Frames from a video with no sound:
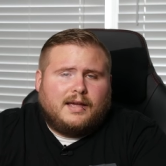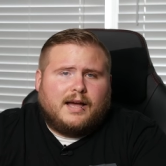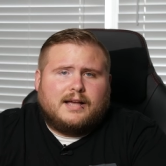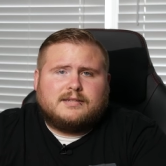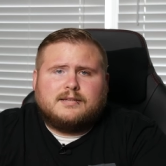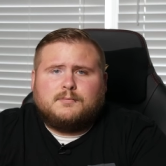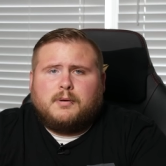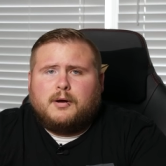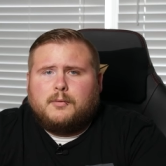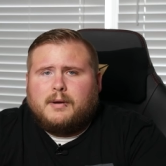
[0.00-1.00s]
guys, it's
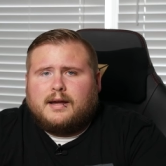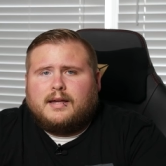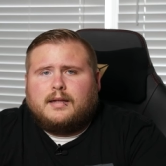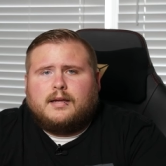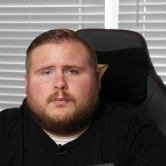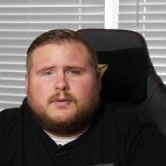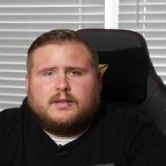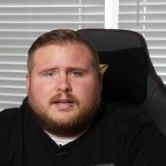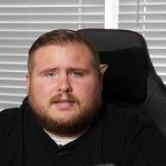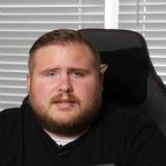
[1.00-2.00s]
Poe back again with
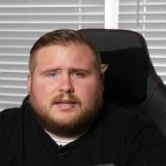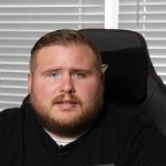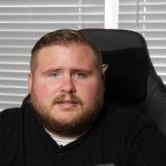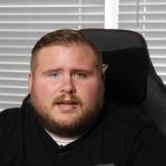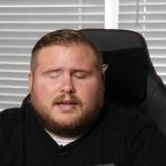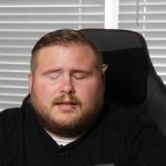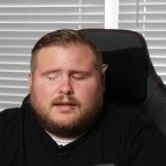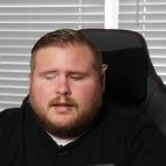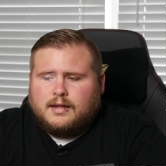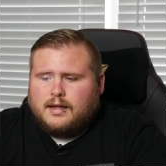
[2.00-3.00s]
Let's Get
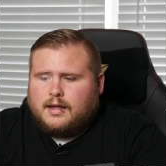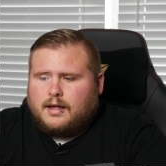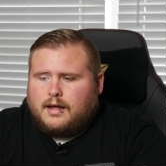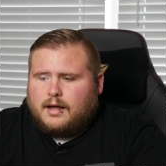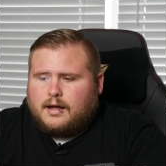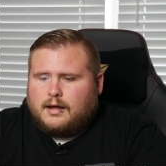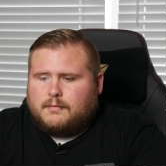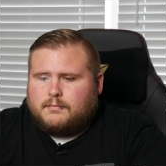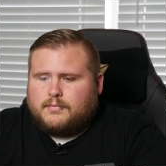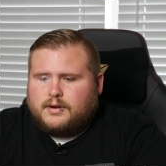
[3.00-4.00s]
Techy.
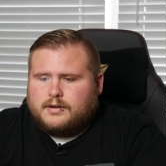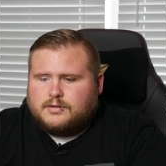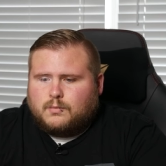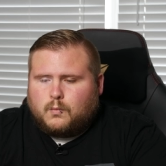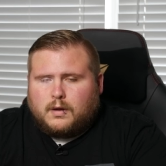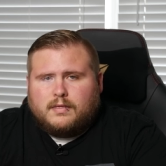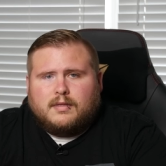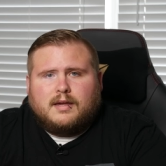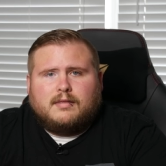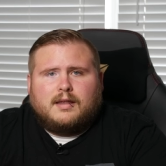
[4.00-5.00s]
Um, there is one
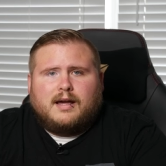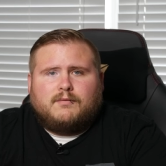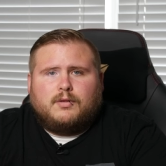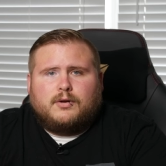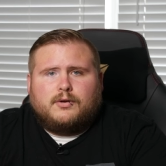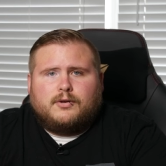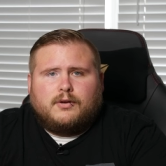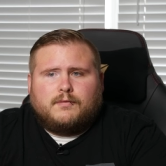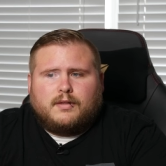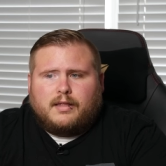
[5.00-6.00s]
thing that I've learned
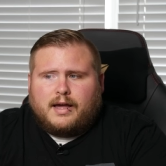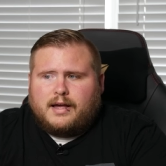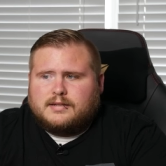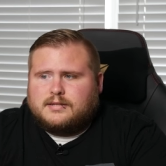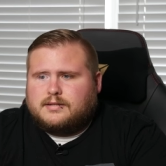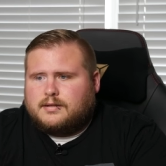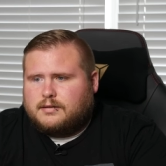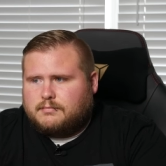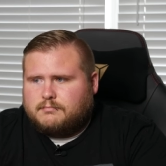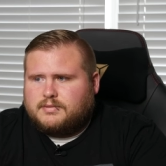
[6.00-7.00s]
over the last
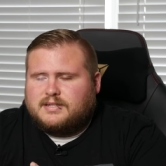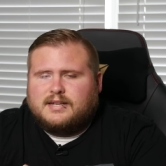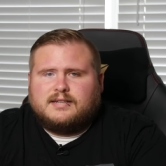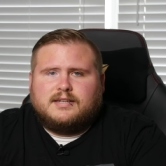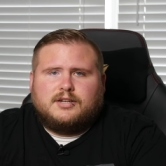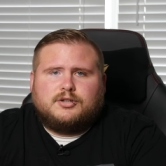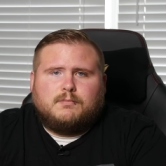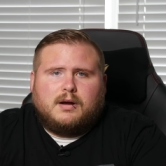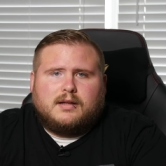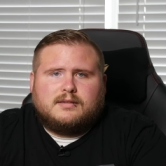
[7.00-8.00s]
six ish
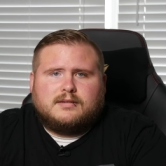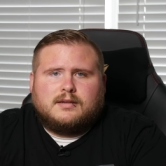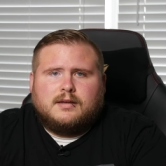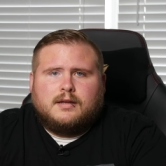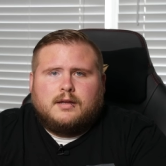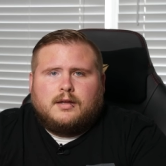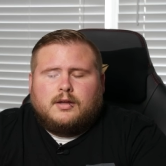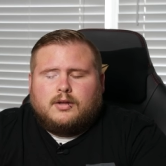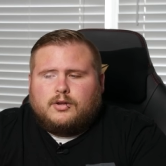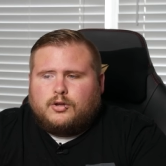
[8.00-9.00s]
months.
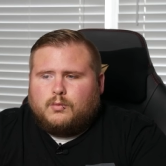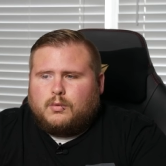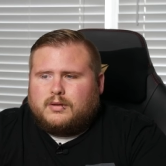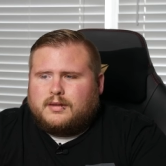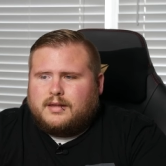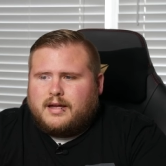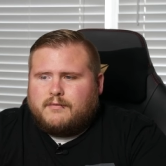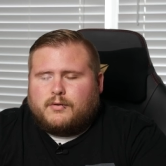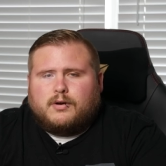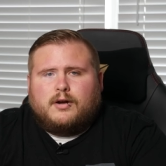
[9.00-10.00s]
You will
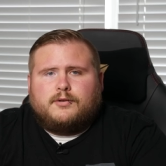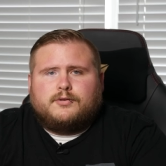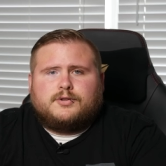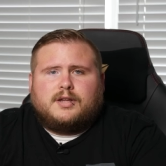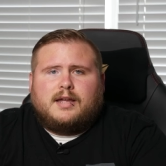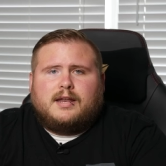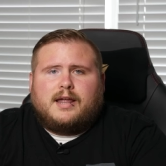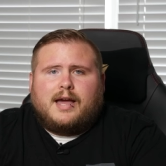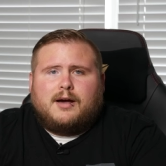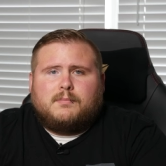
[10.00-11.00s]
never understand
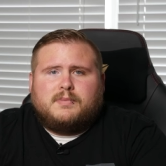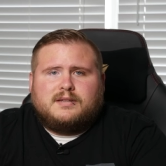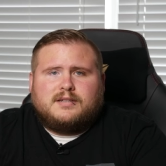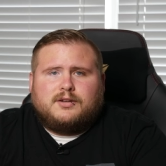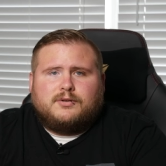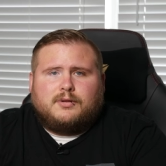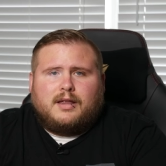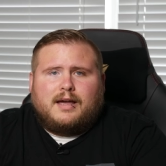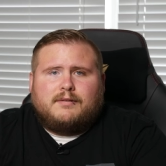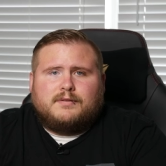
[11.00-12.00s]
how busy your
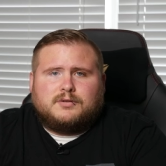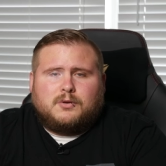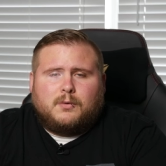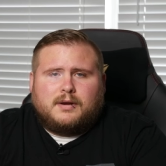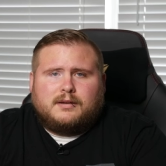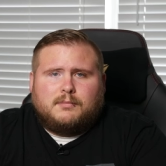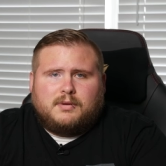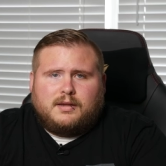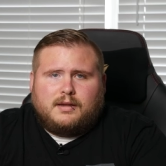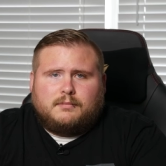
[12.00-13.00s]
life is going to
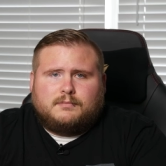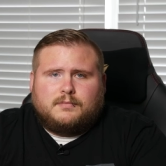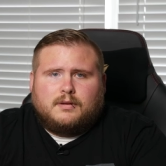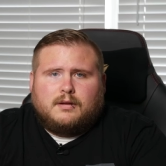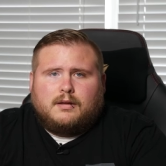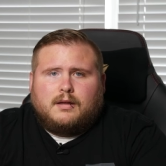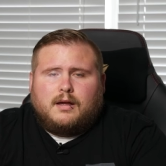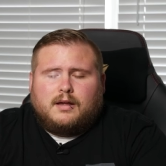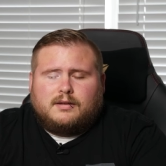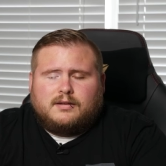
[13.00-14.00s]
be
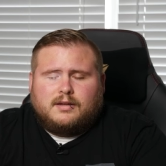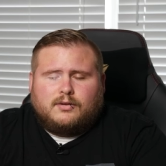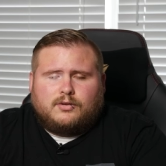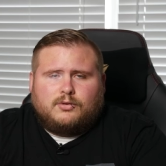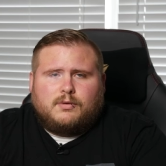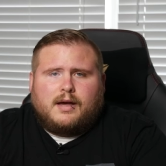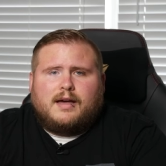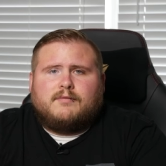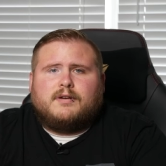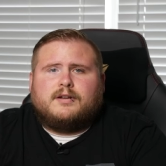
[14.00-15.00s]
until you have